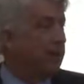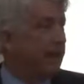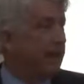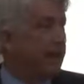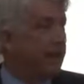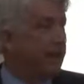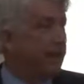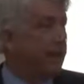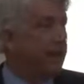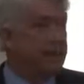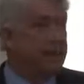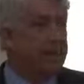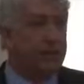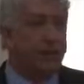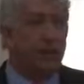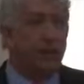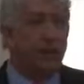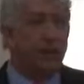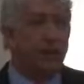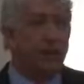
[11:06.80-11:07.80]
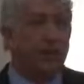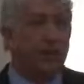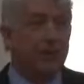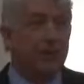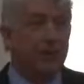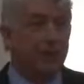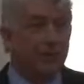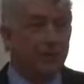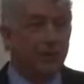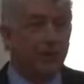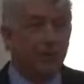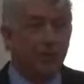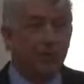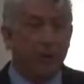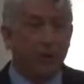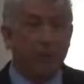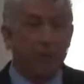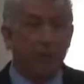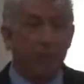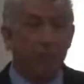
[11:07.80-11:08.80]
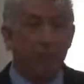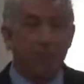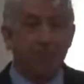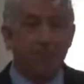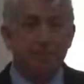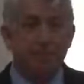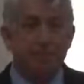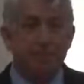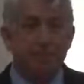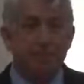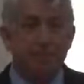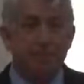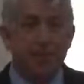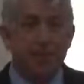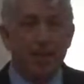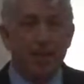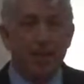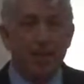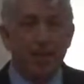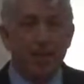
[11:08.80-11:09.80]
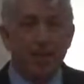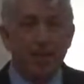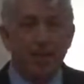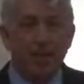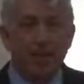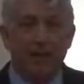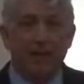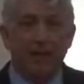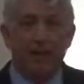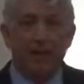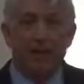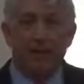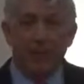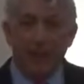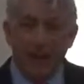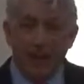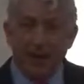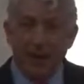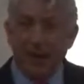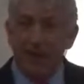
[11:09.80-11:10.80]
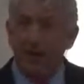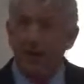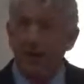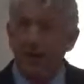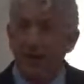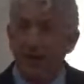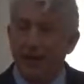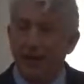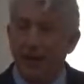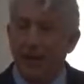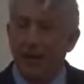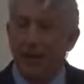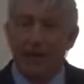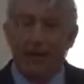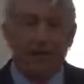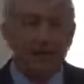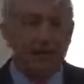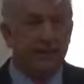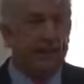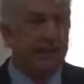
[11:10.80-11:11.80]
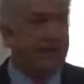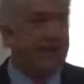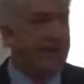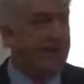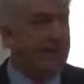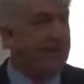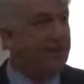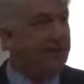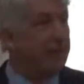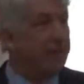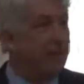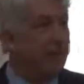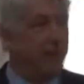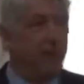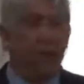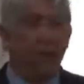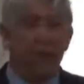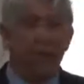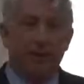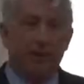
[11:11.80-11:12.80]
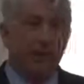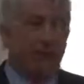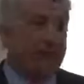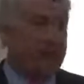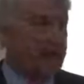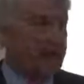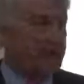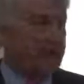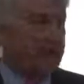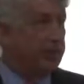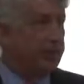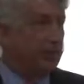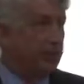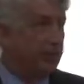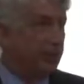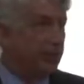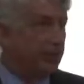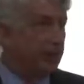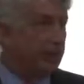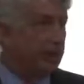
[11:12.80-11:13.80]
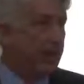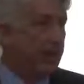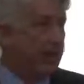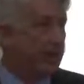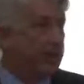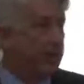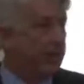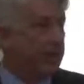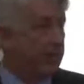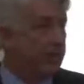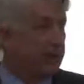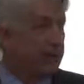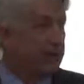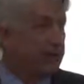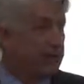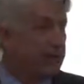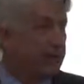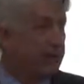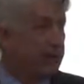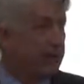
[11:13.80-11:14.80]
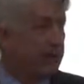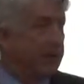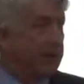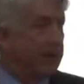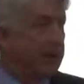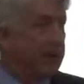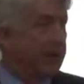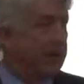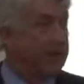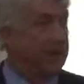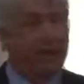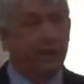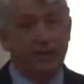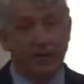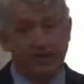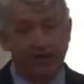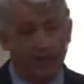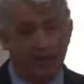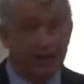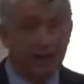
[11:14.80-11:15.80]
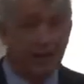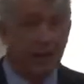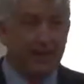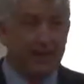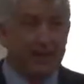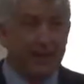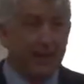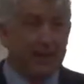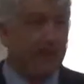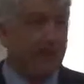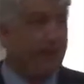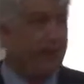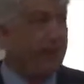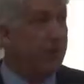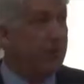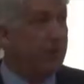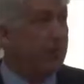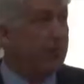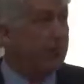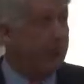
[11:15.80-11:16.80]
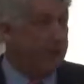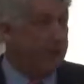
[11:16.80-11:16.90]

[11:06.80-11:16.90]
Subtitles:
and duties of an Attorney General were when confronting a state law, whether in statute or in the state constitution, and in this case it was both,